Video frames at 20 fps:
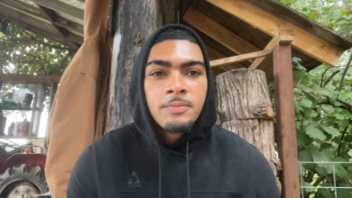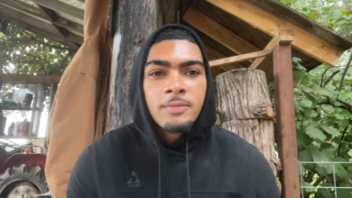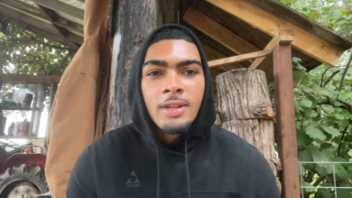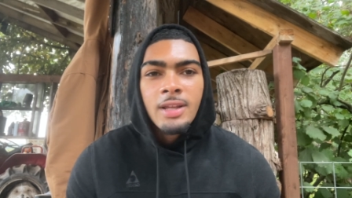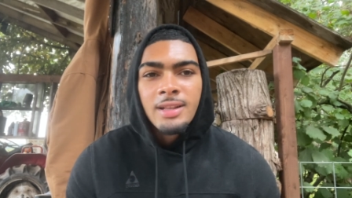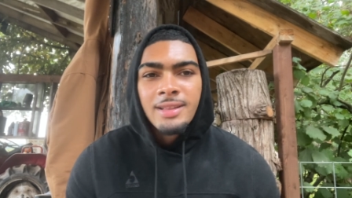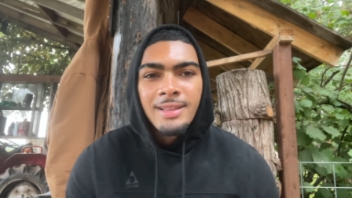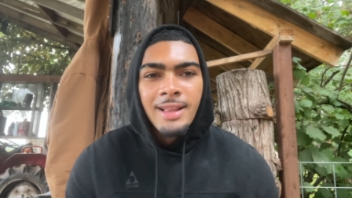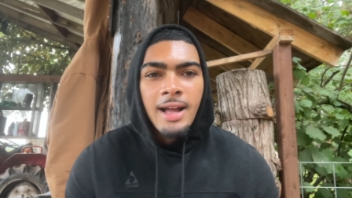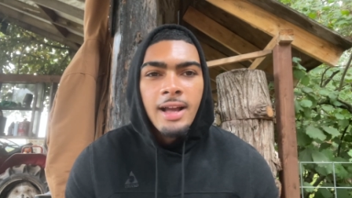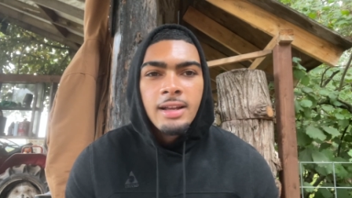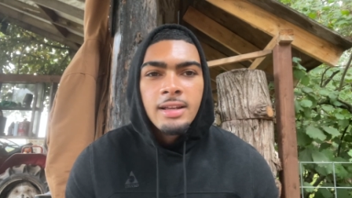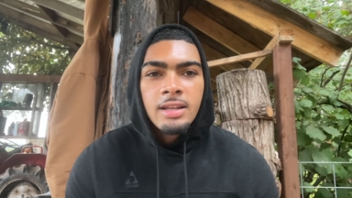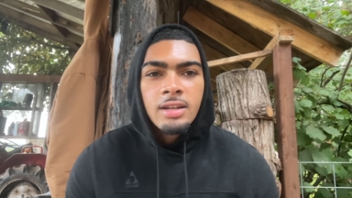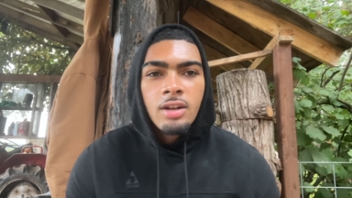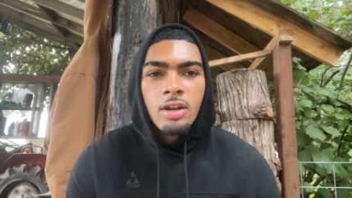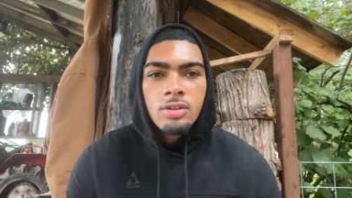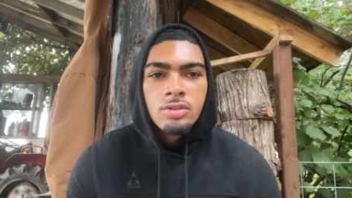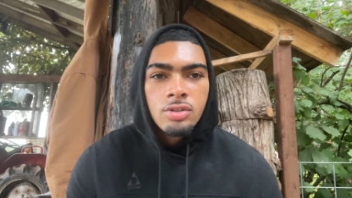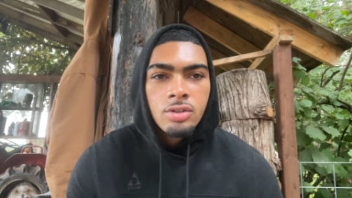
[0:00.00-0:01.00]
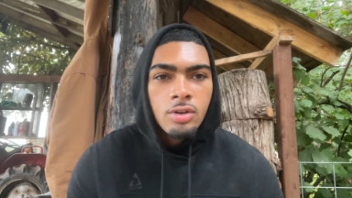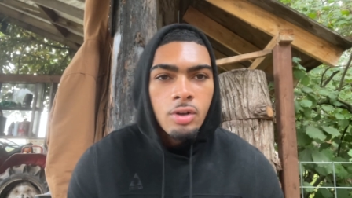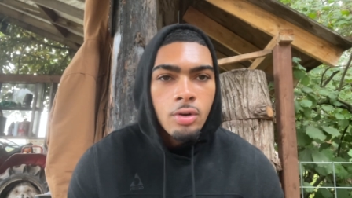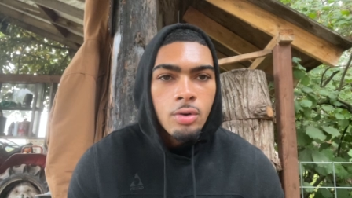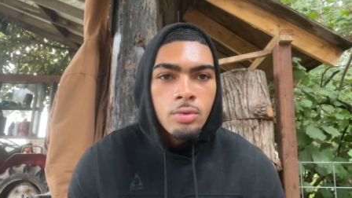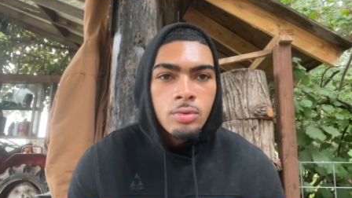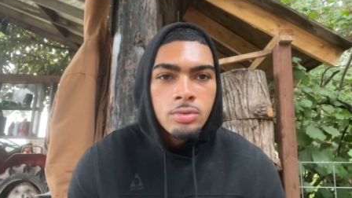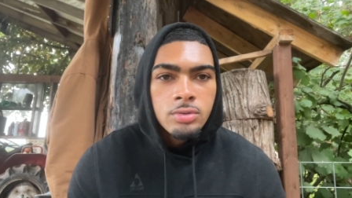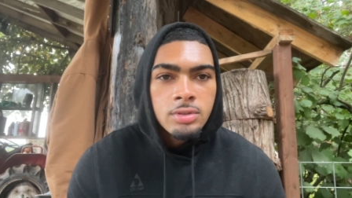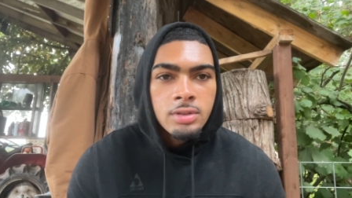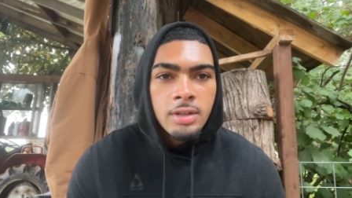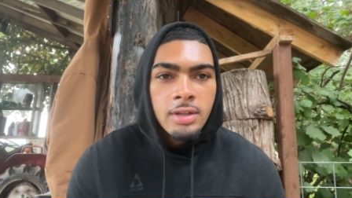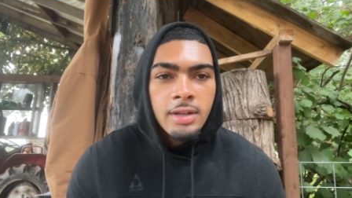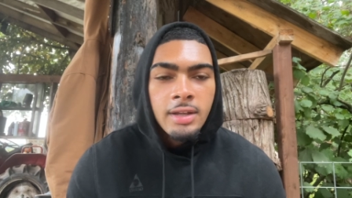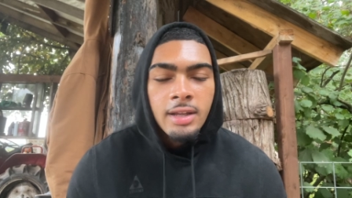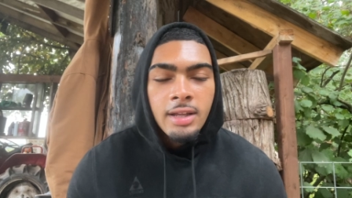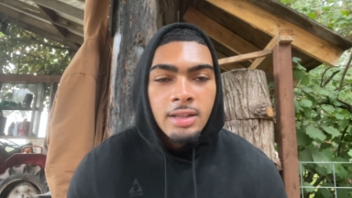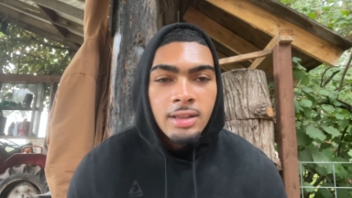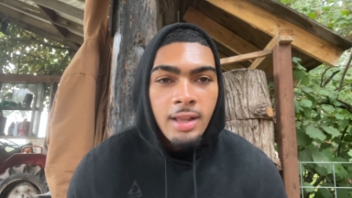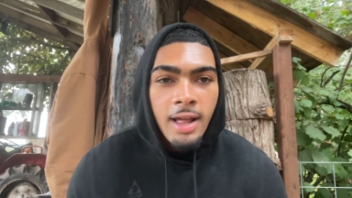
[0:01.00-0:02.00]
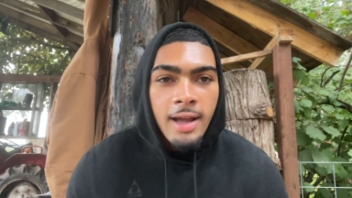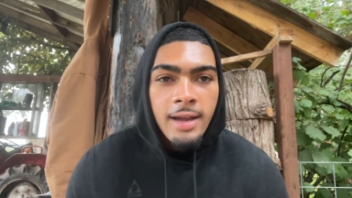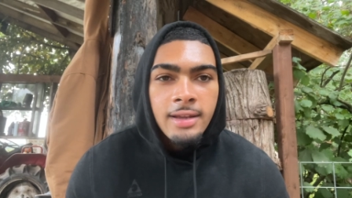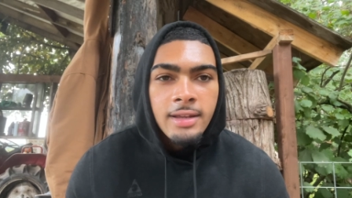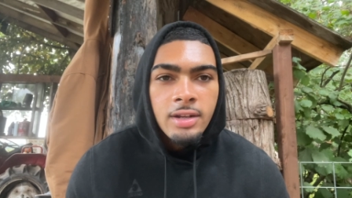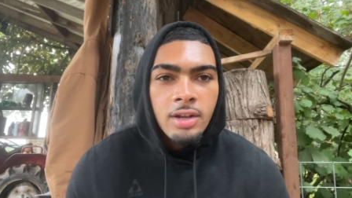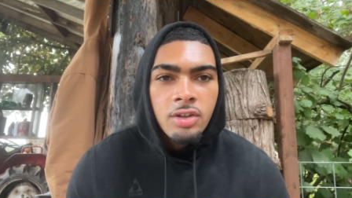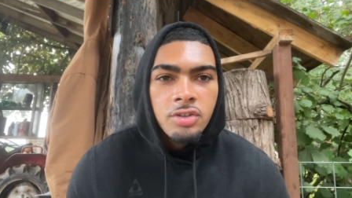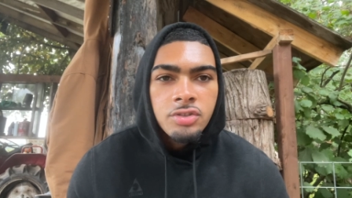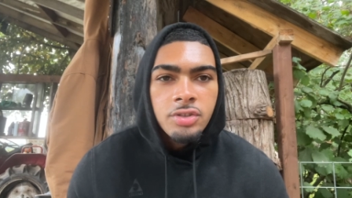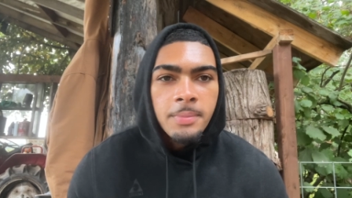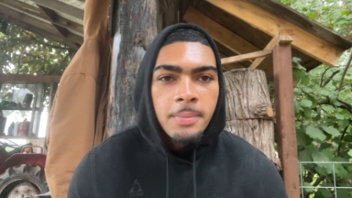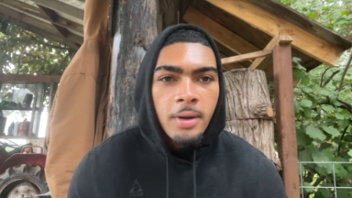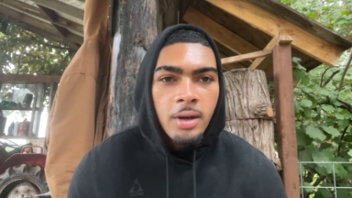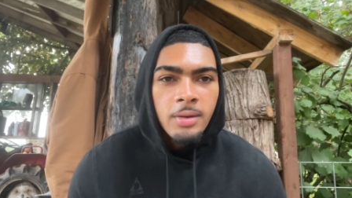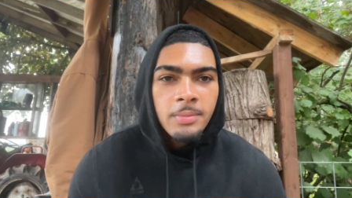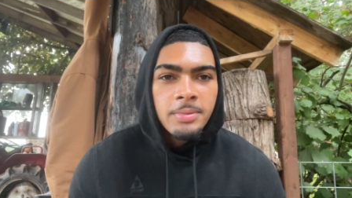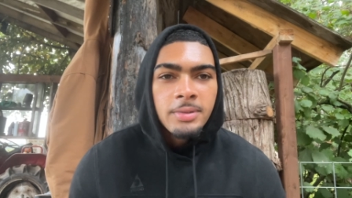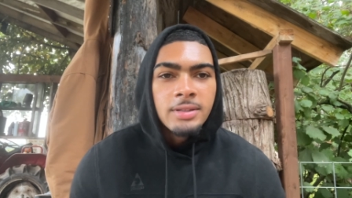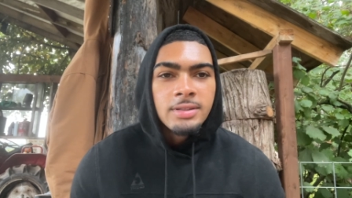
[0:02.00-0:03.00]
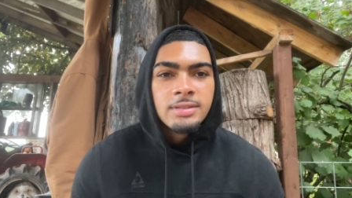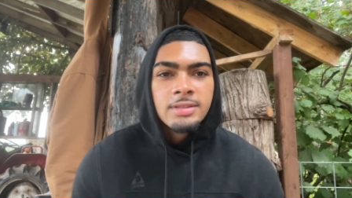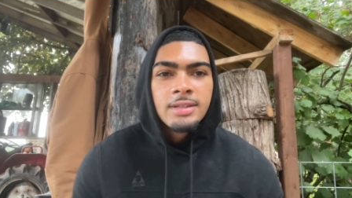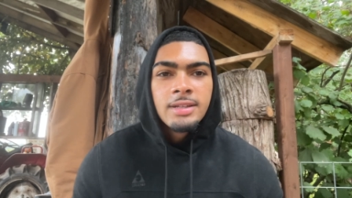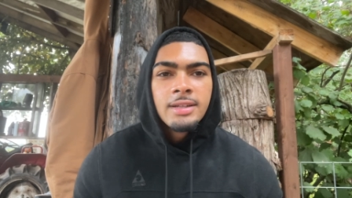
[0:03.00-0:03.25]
and locking on your goals, and locking on your purpose.